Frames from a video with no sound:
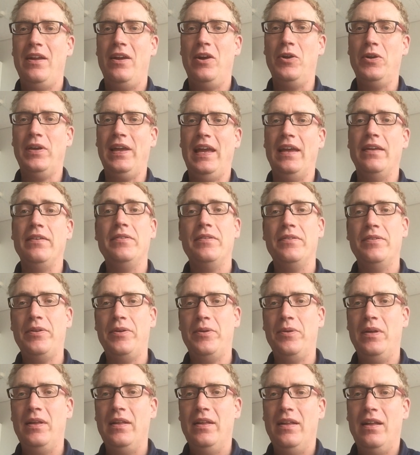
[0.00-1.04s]
Okay,
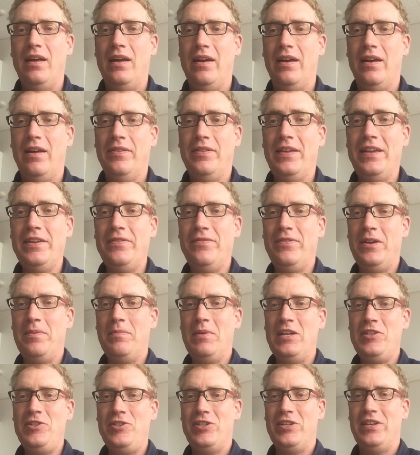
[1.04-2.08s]
so thank you very
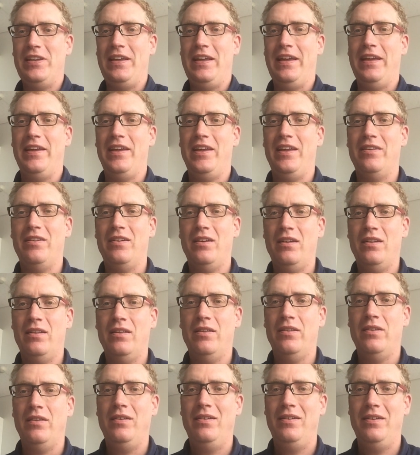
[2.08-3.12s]
much, and
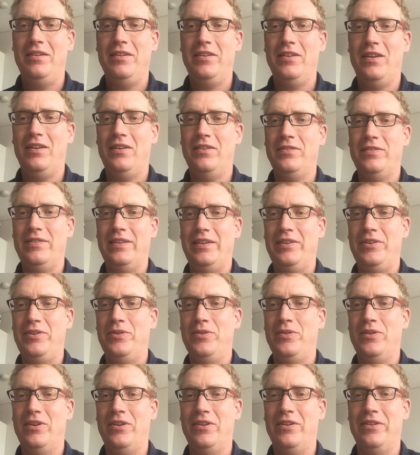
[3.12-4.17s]
I'll see
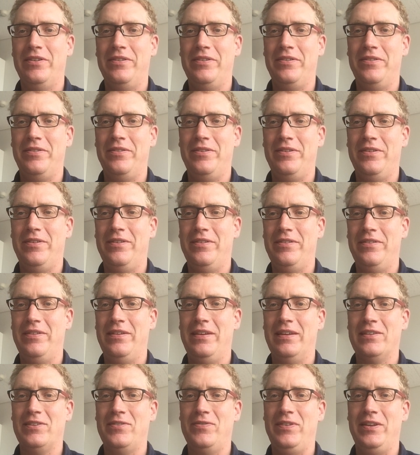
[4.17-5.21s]
you on the
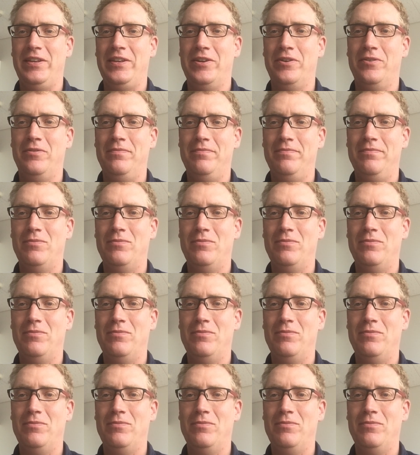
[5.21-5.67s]
next video.